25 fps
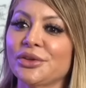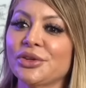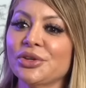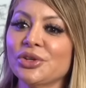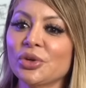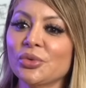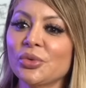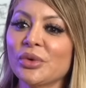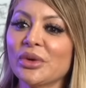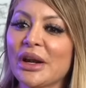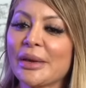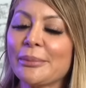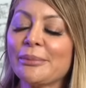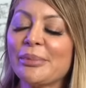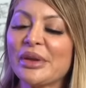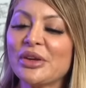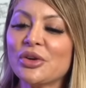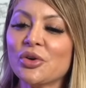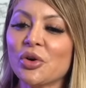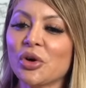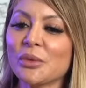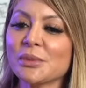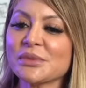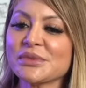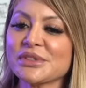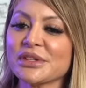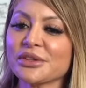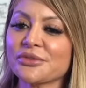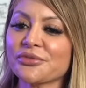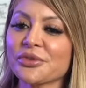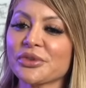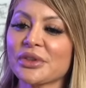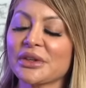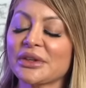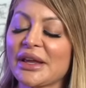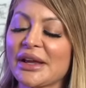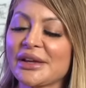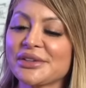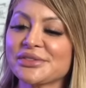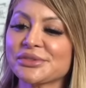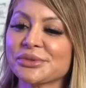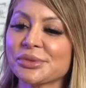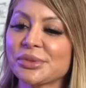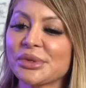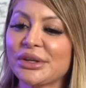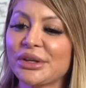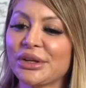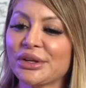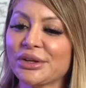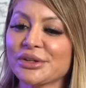You know what? I've been homesick for the last
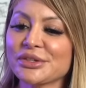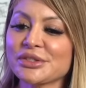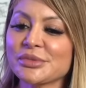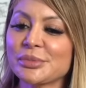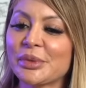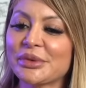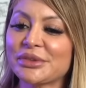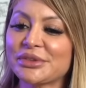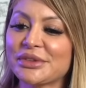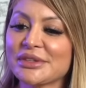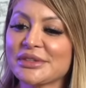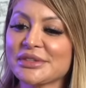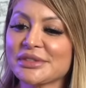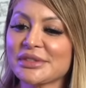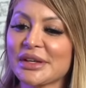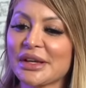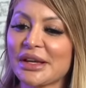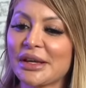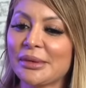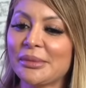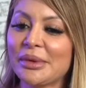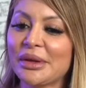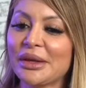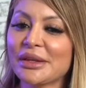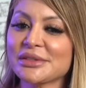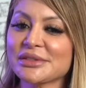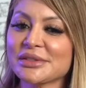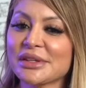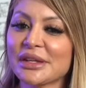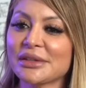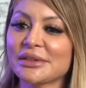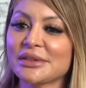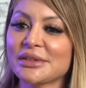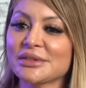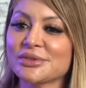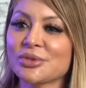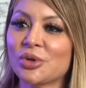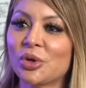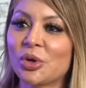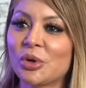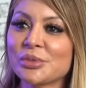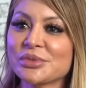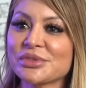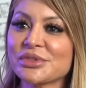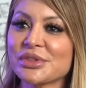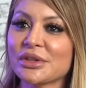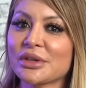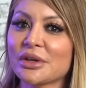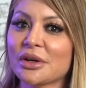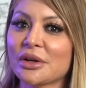3 years, but this time it's like this
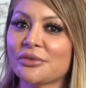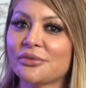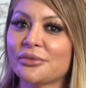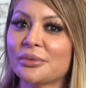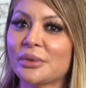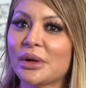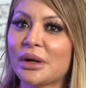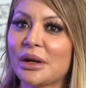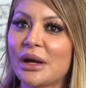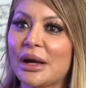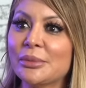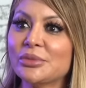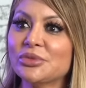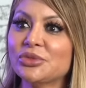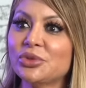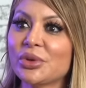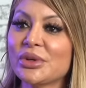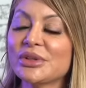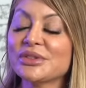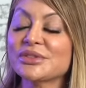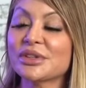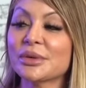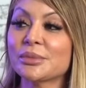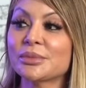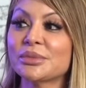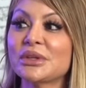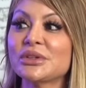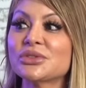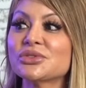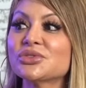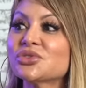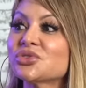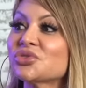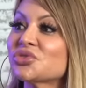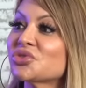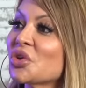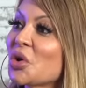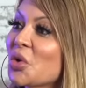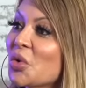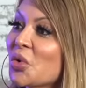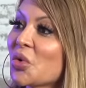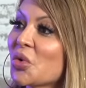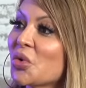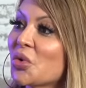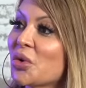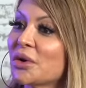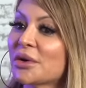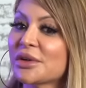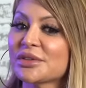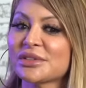homesick of I'm doing something so
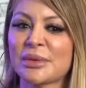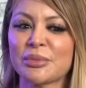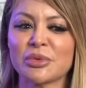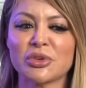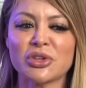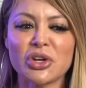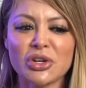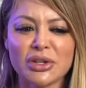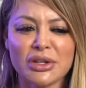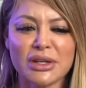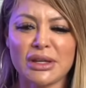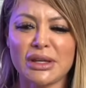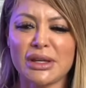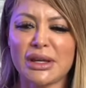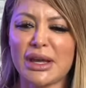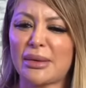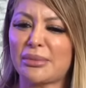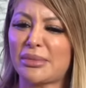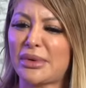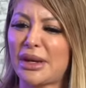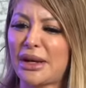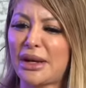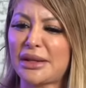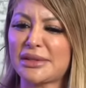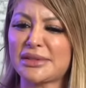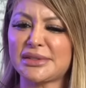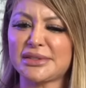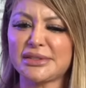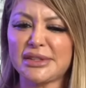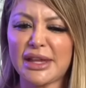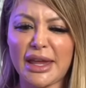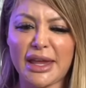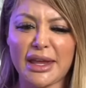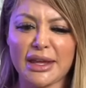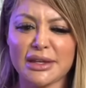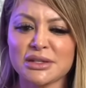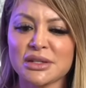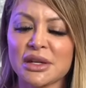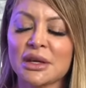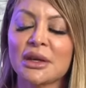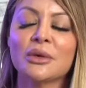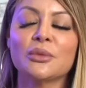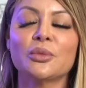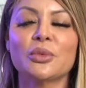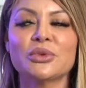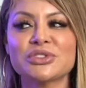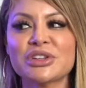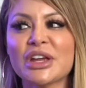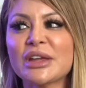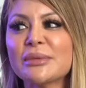cool because I'm cooking. I'm not on stage,
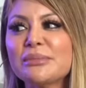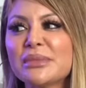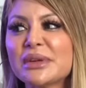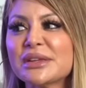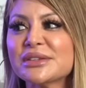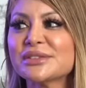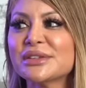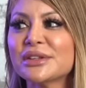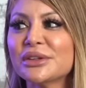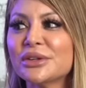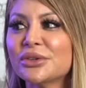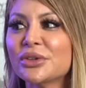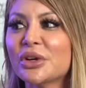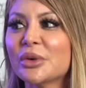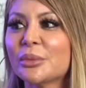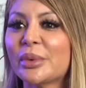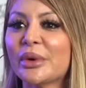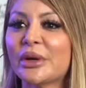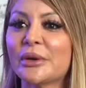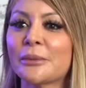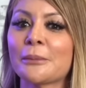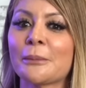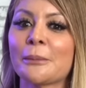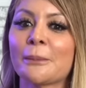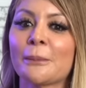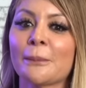which I miss it, you know, but